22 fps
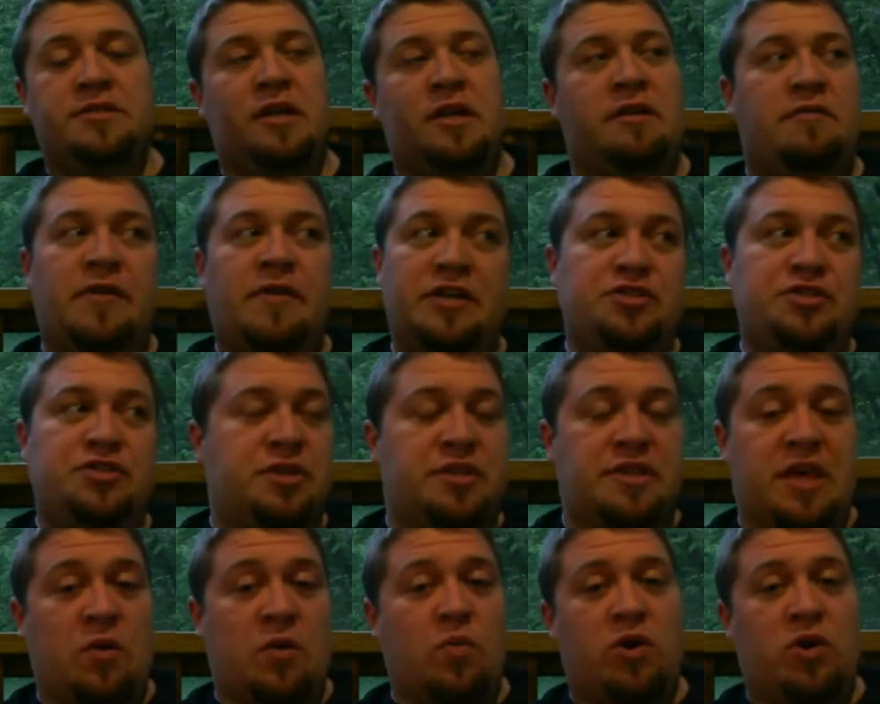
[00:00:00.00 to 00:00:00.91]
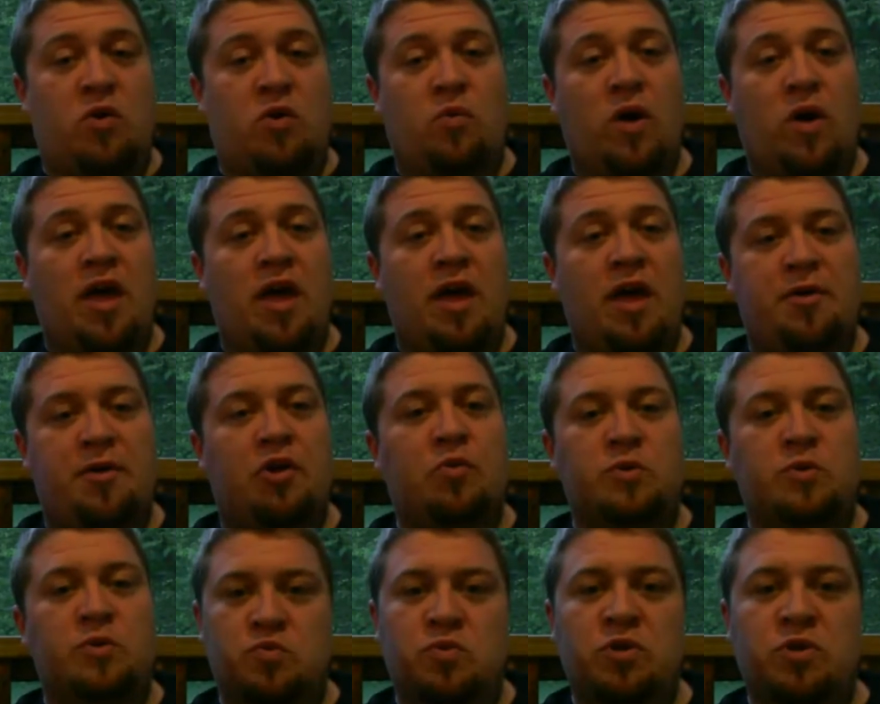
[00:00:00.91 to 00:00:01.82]
And eventually they went away, but it
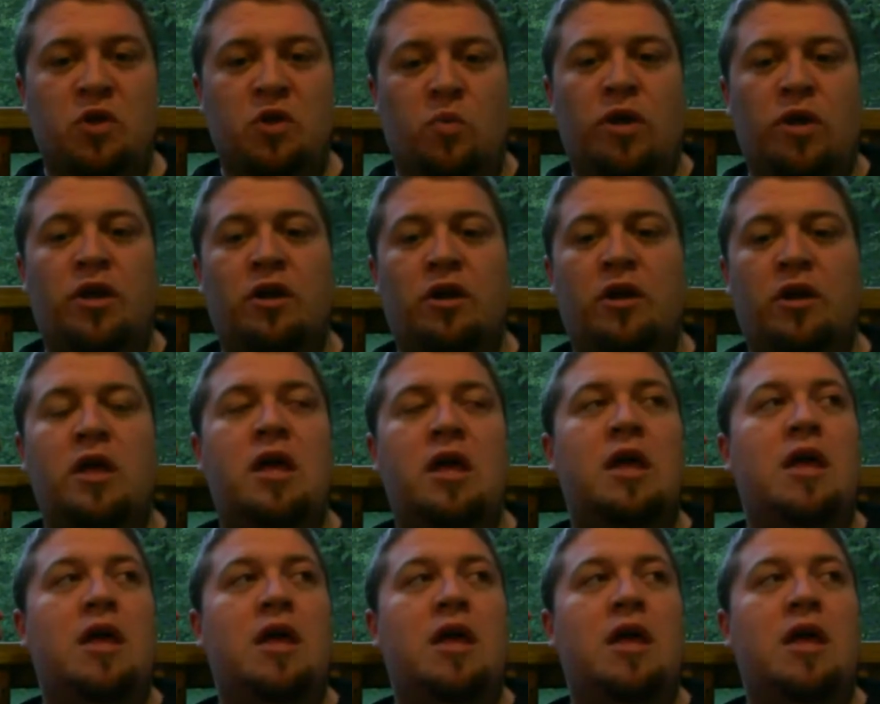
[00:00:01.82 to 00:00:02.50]
was really weird.